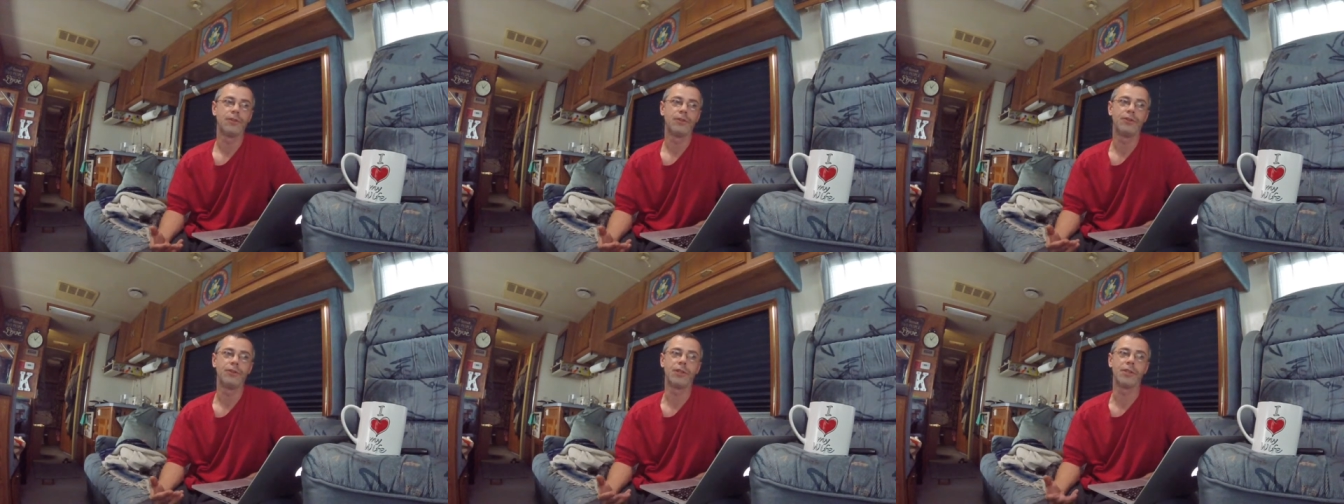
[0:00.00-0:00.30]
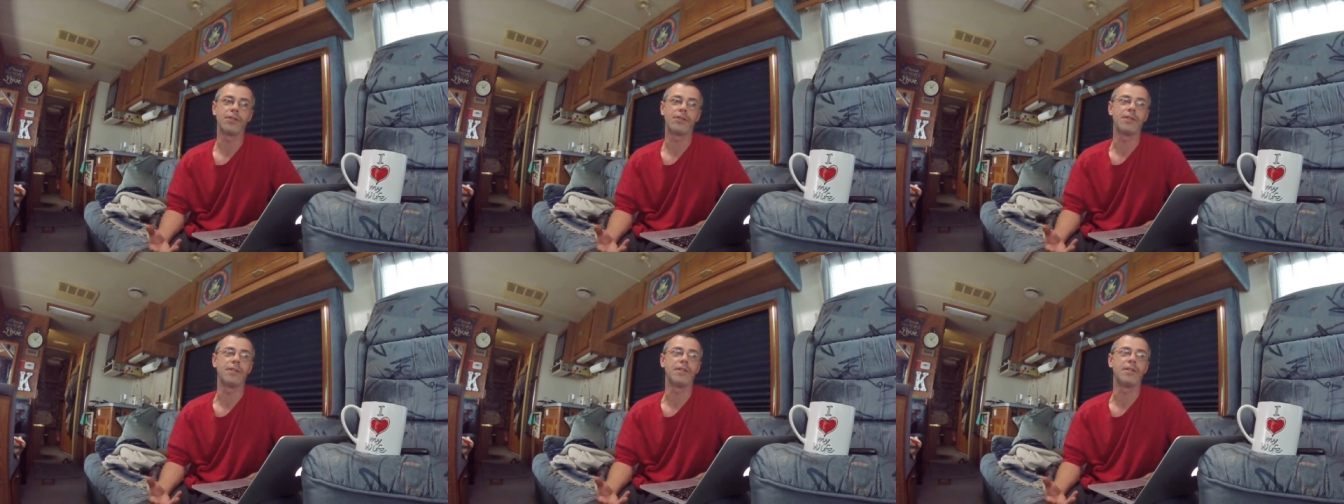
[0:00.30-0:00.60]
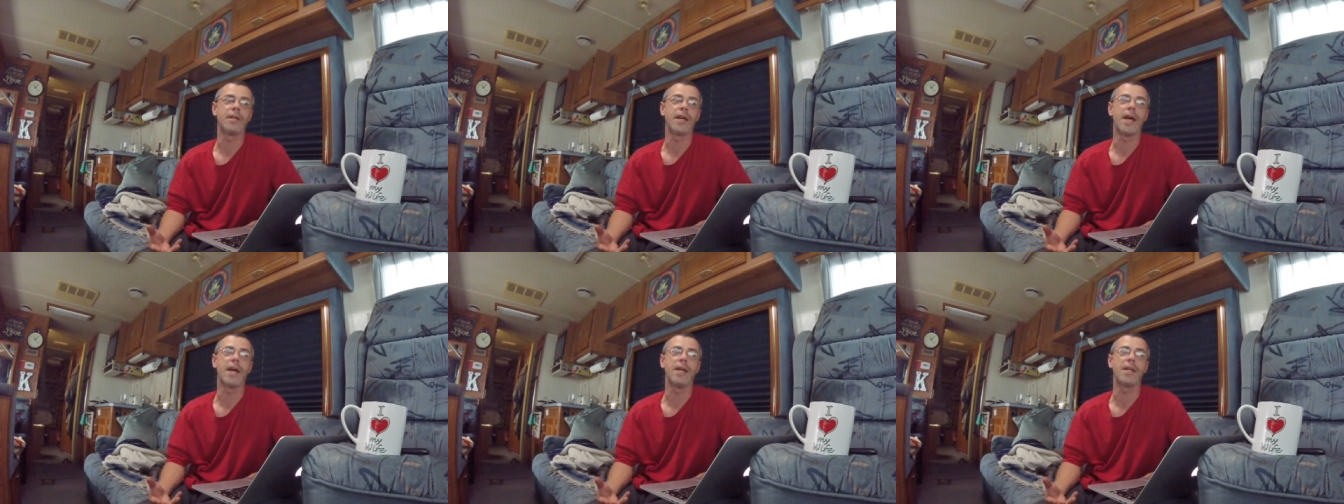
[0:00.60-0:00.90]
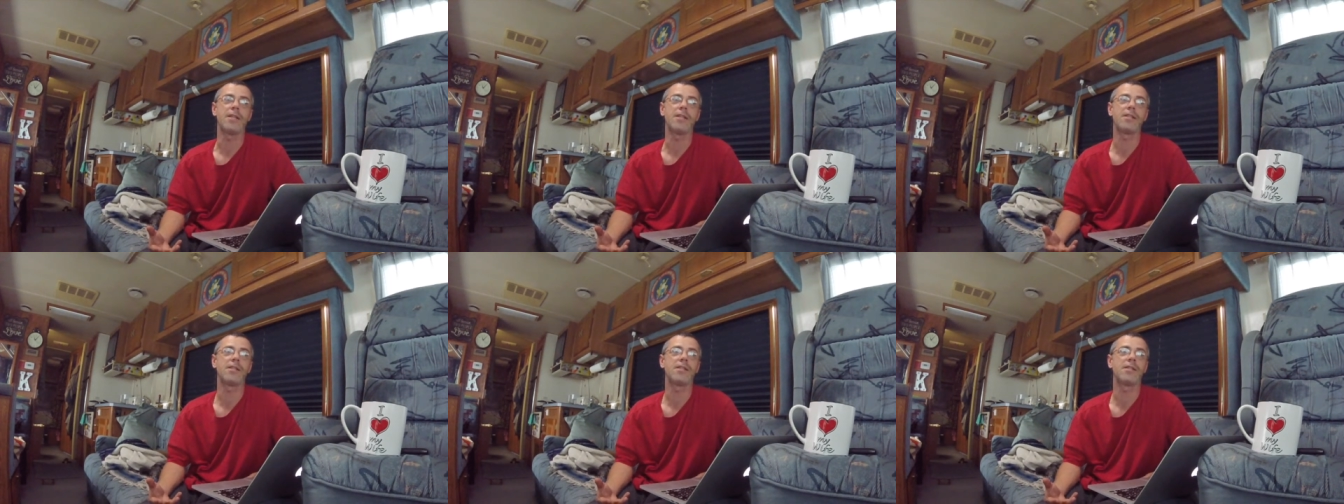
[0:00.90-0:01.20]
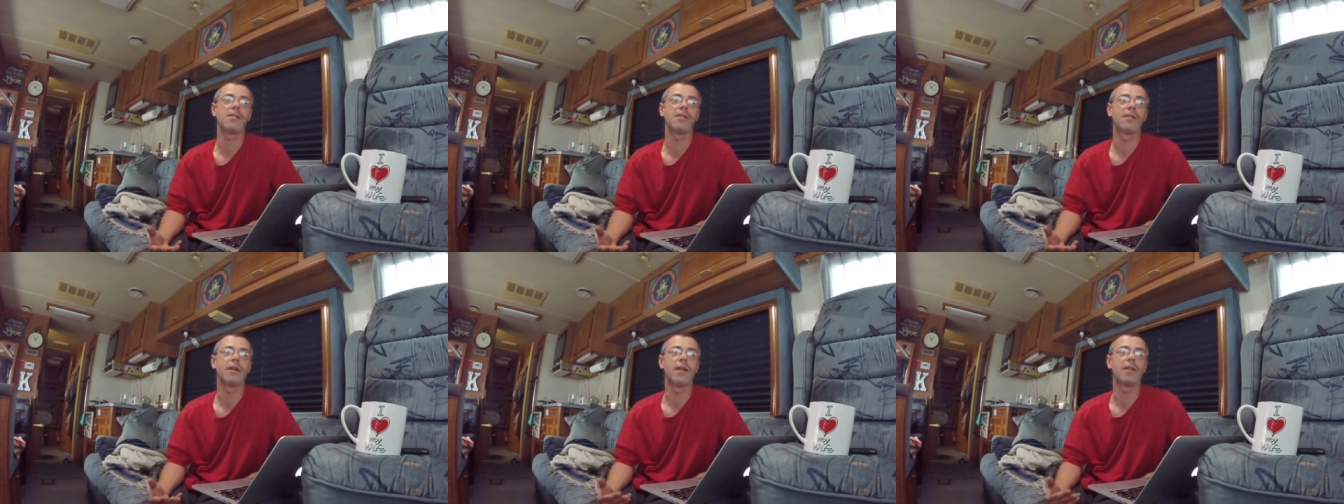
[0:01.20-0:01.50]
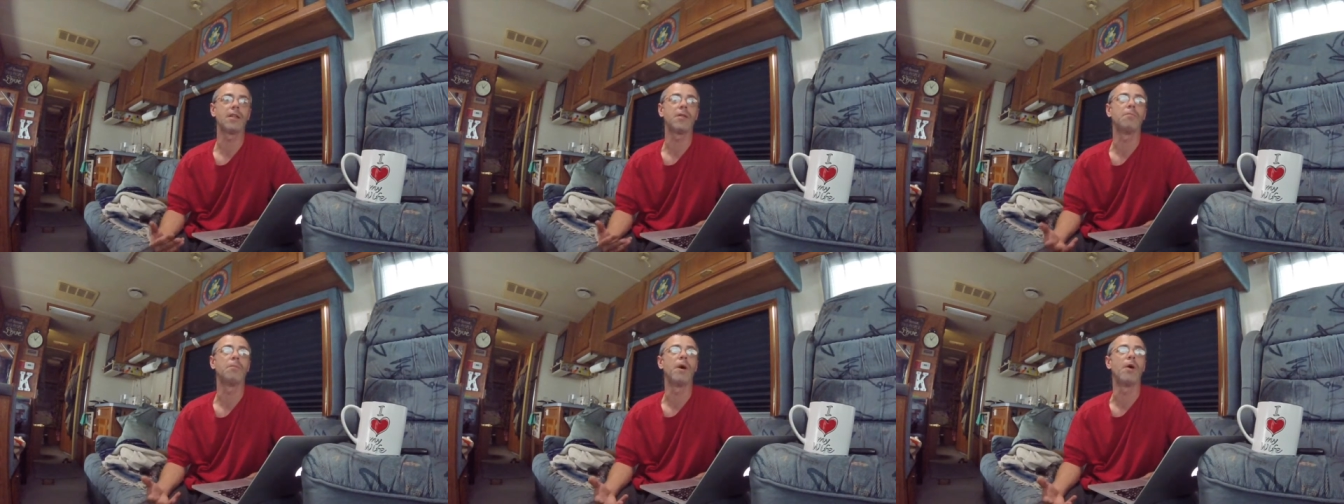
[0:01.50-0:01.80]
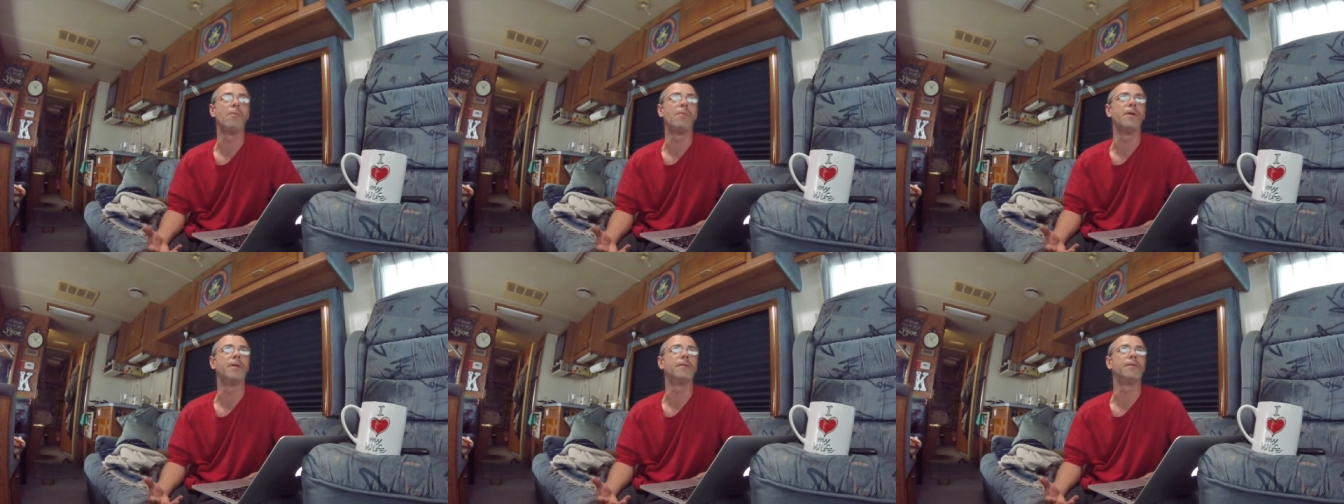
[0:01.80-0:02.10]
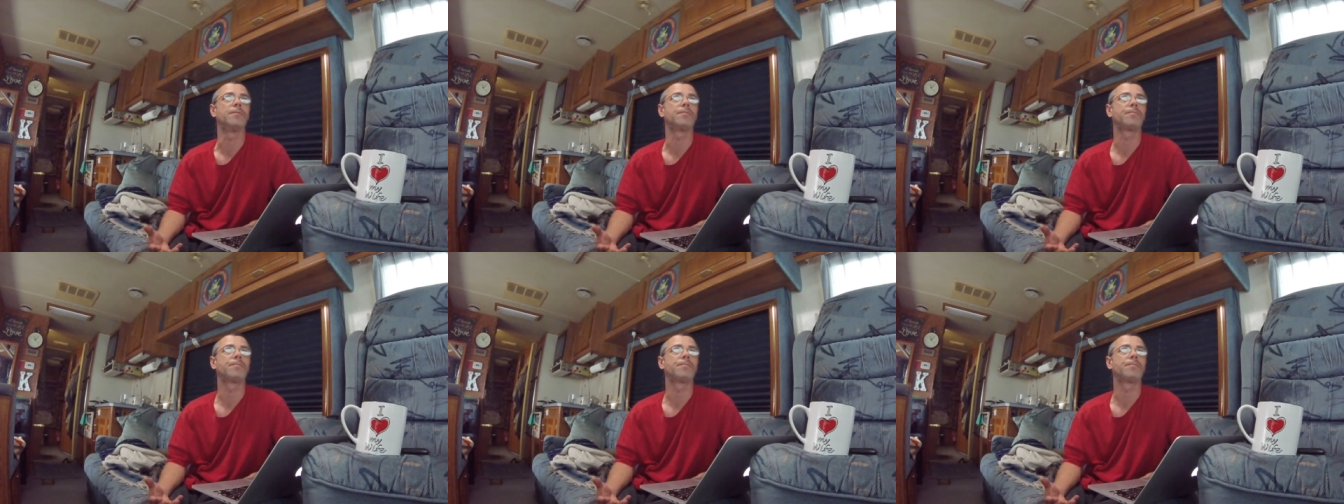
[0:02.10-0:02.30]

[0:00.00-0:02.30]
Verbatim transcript: just in case at the moment